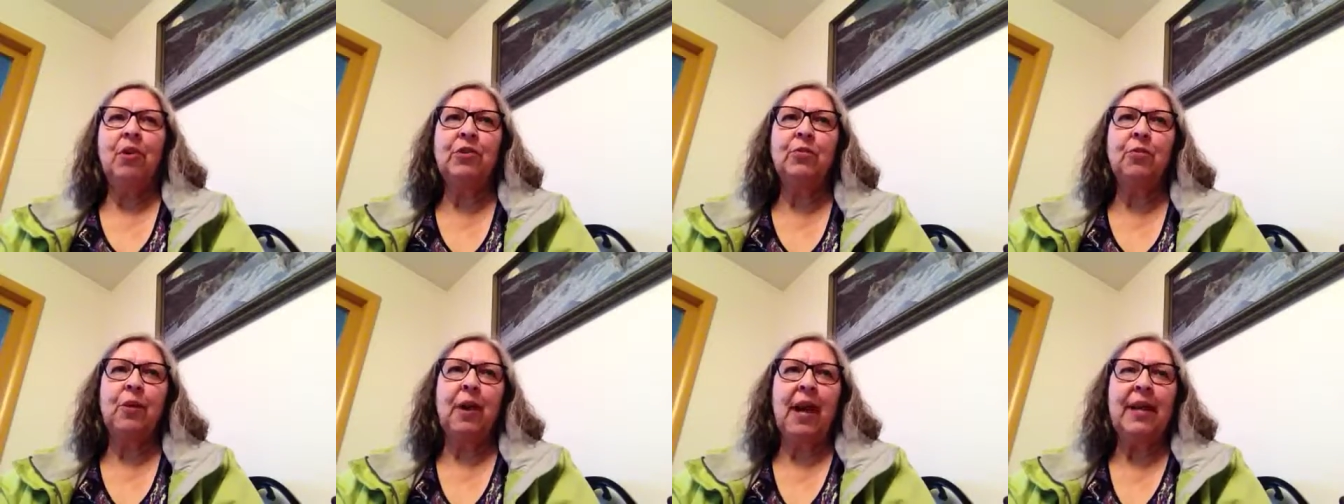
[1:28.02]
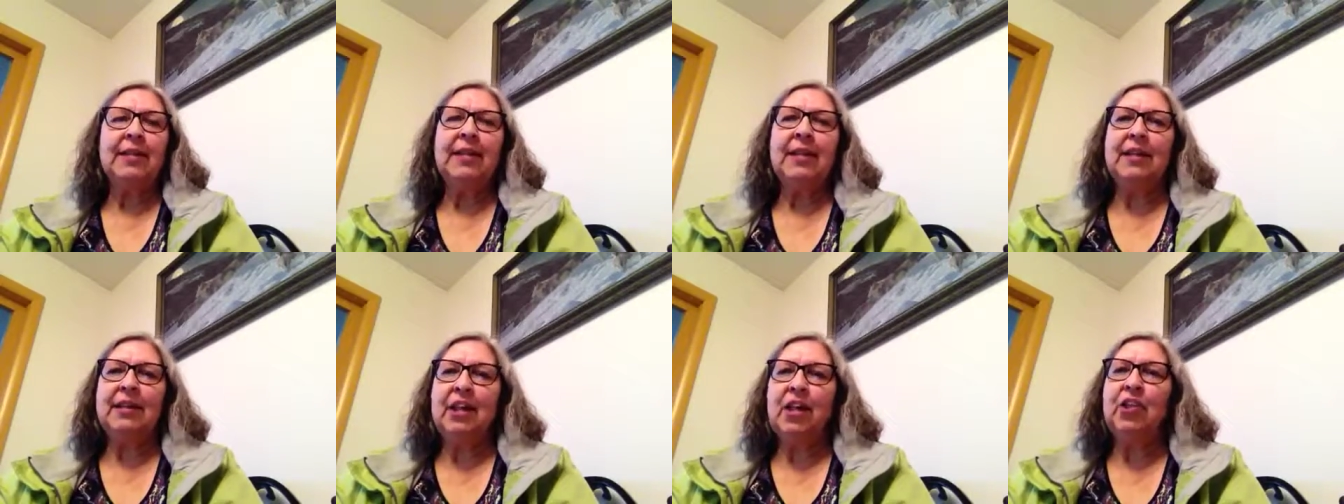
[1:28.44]
When I
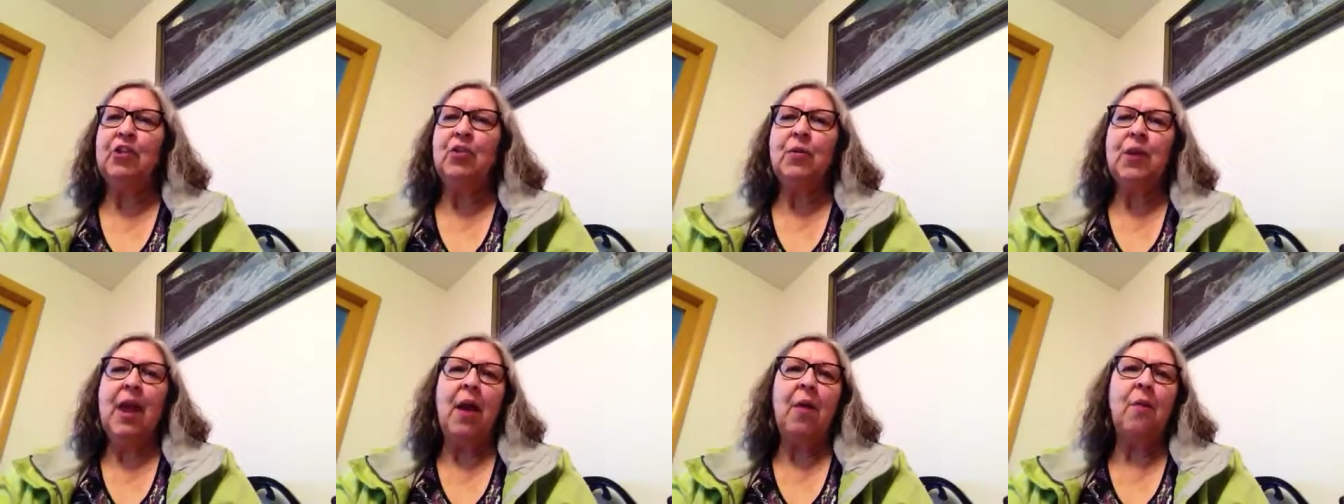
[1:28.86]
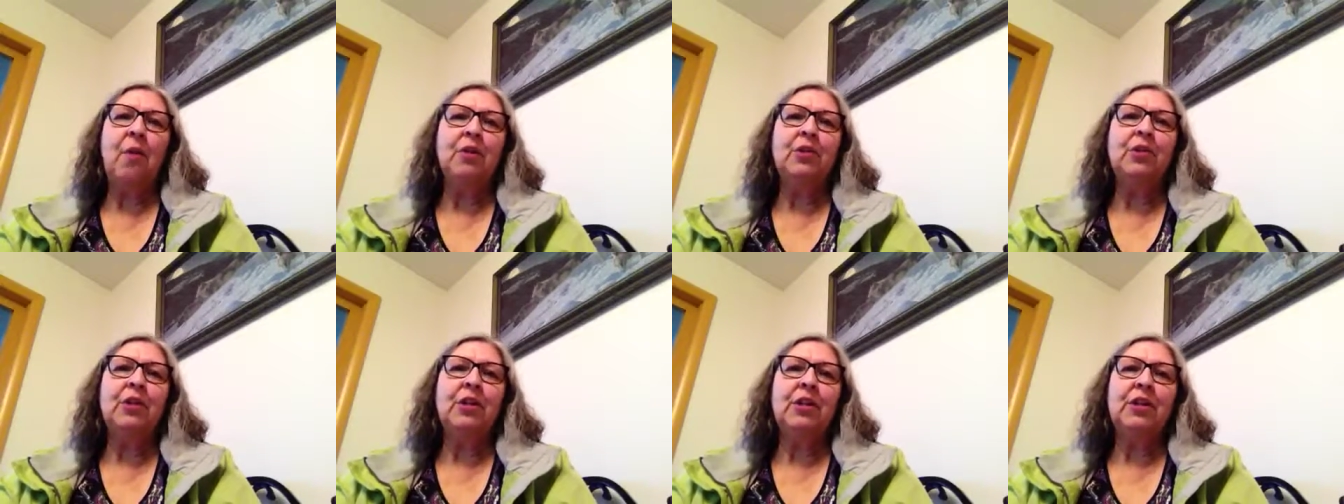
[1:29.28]
say teach, okay, I
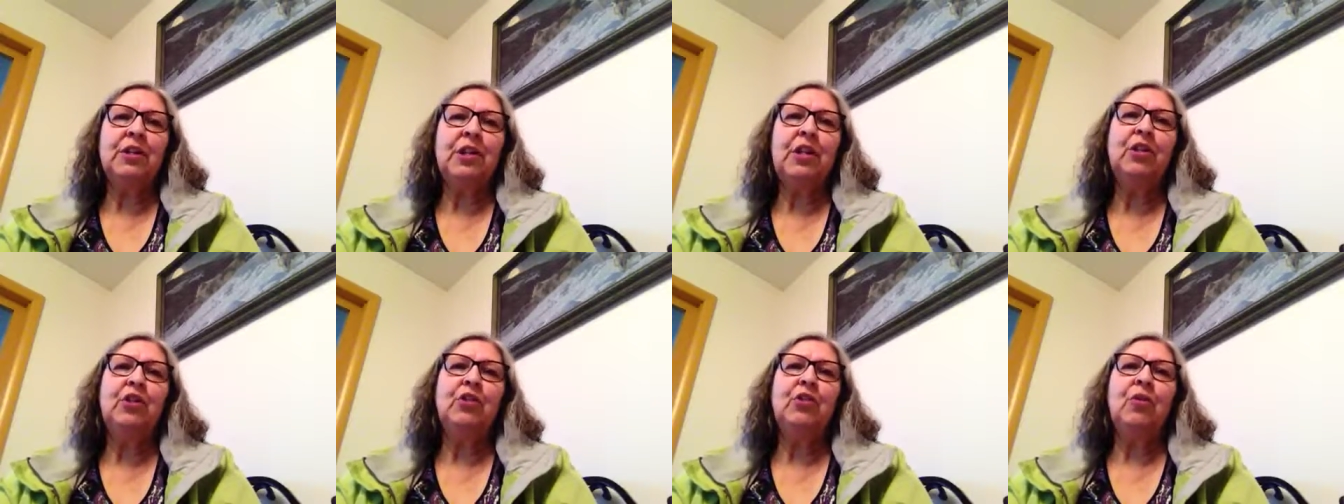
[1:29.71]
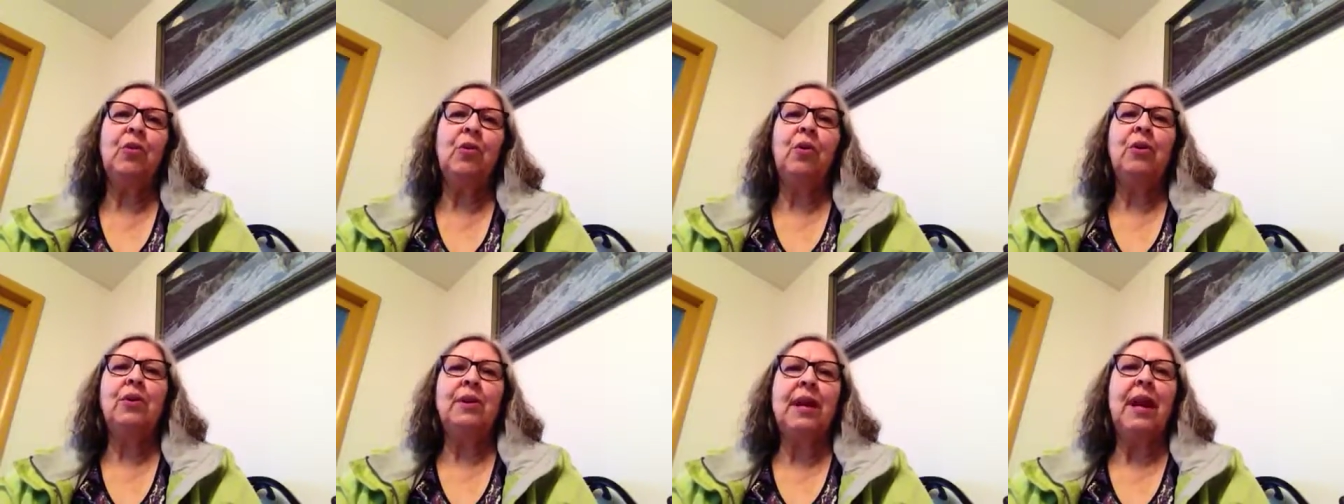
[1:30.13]
want you to teach
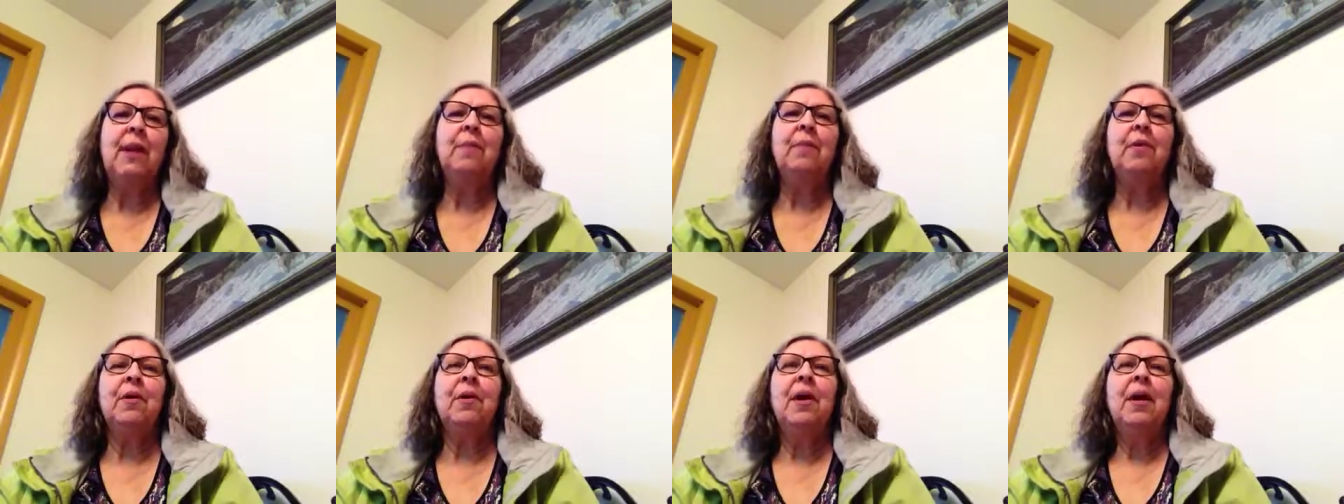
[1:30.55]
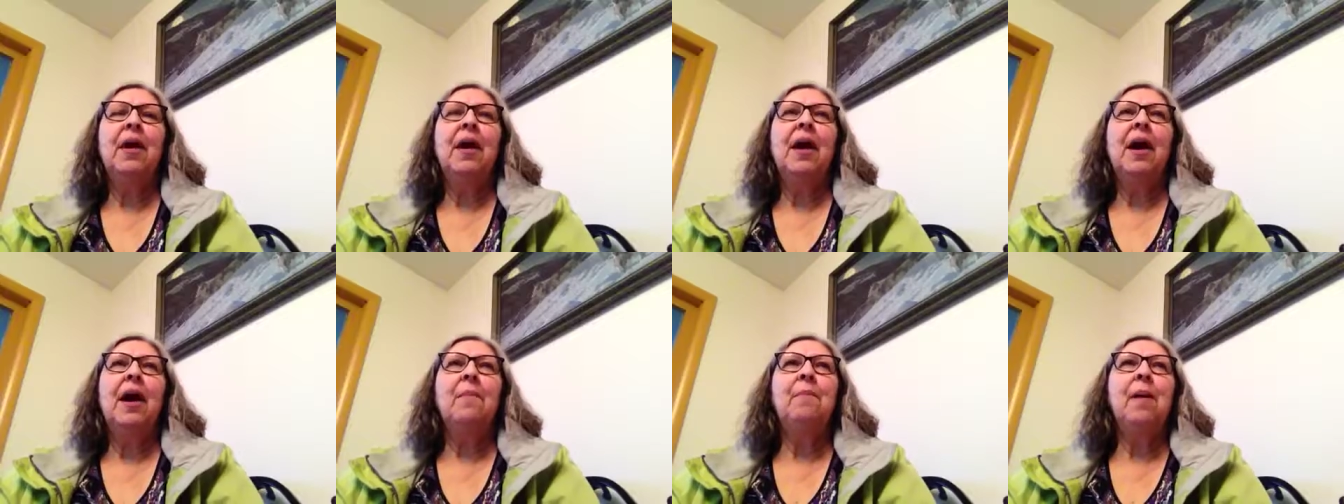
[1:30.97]
your neighbor
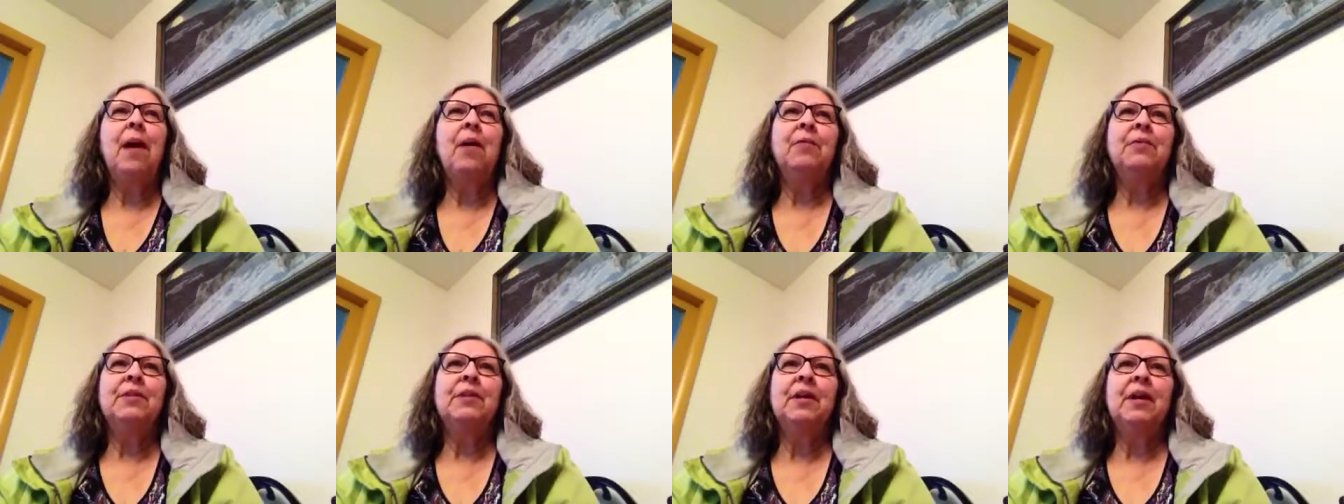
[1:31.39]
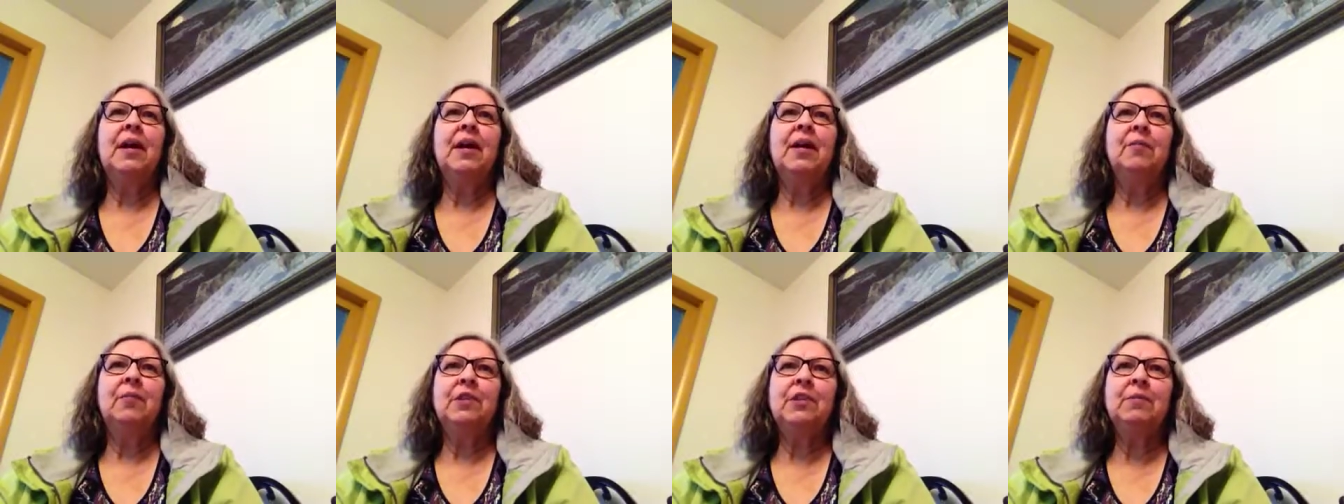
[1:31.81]
about
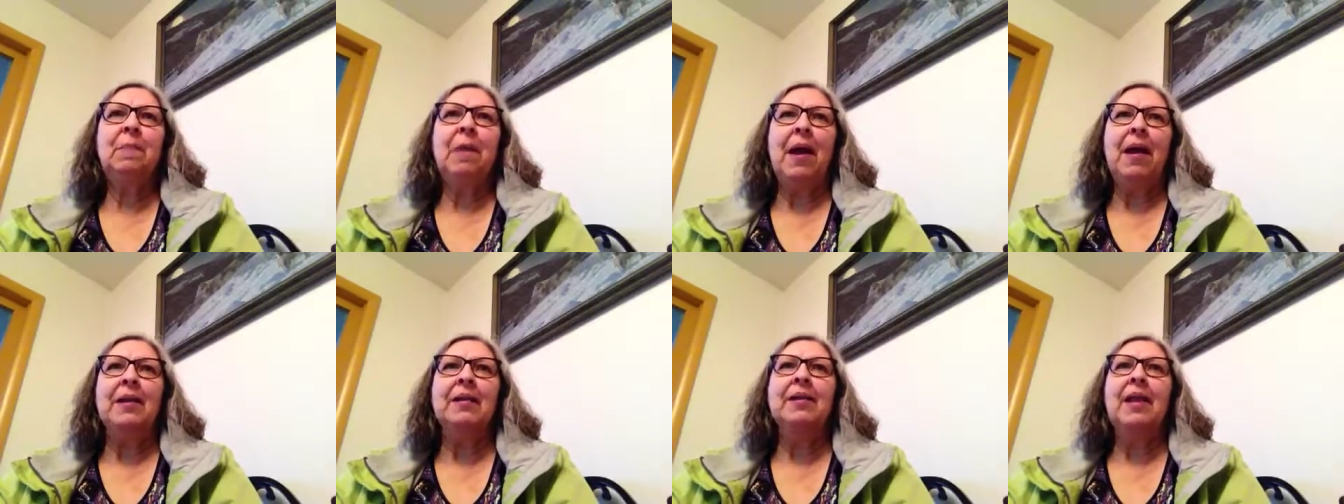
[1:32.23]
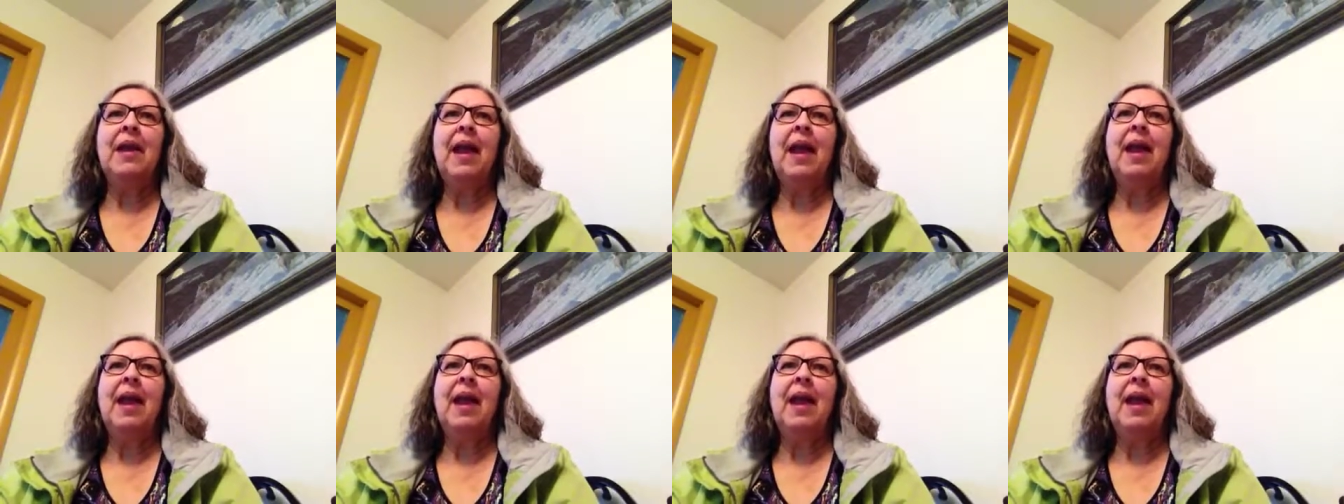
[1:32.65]
respect,